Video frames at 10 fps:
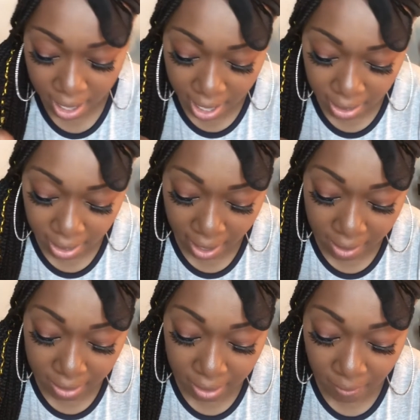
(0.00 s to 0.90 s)
And
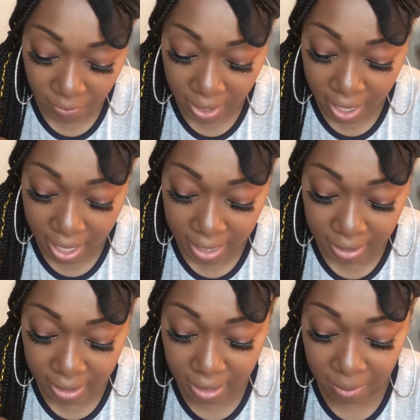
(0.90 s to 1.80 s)
yes, it
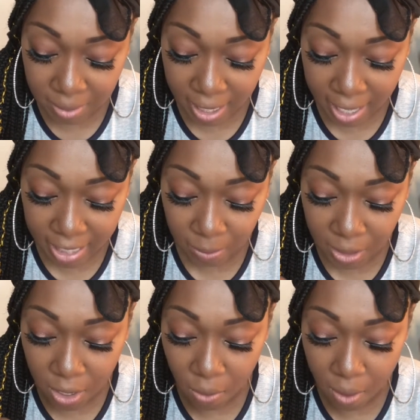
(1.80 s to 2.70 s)
just seems like as
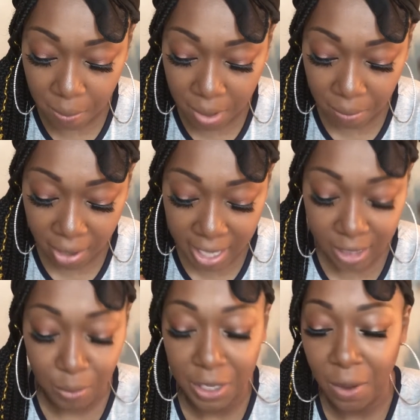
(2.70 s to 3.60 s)
we go up in
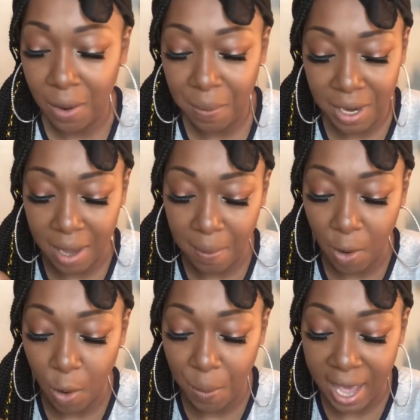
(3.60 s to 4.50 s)
price, we go up in that
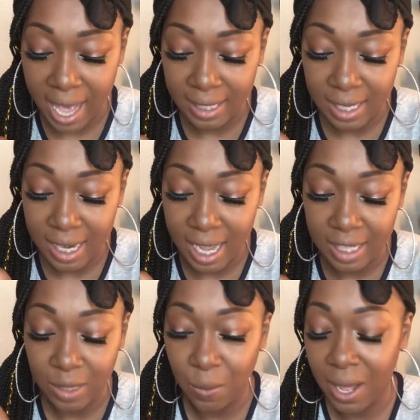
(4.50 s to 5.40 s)
opacity
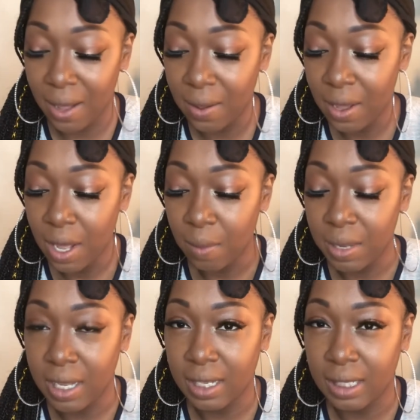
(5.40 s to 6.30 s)
as well.
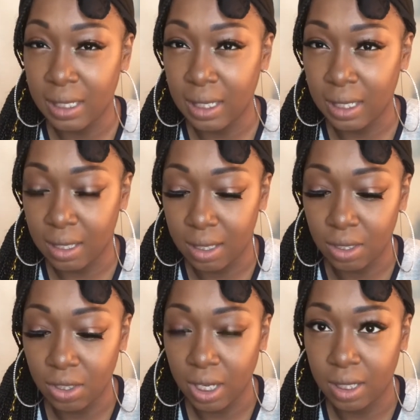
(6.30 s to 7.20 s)
Because look at
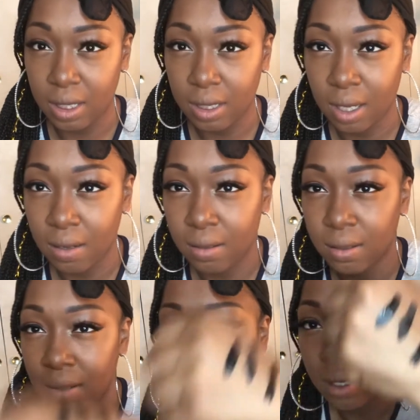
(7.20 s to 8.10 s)
this. Check this out.
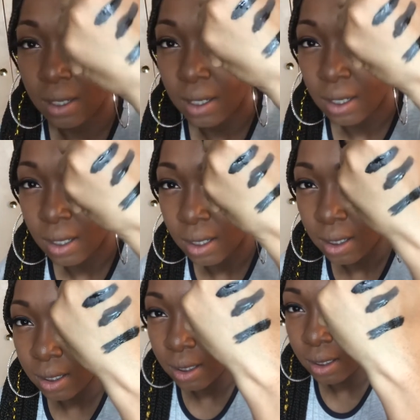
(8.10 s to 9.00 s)

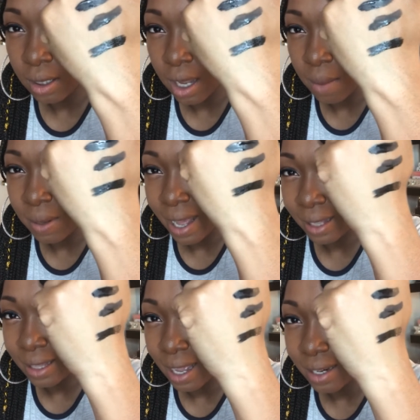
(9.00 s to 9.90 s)
Look how
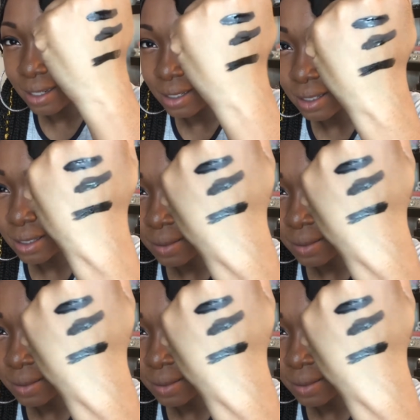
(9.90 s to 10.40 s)
black that is.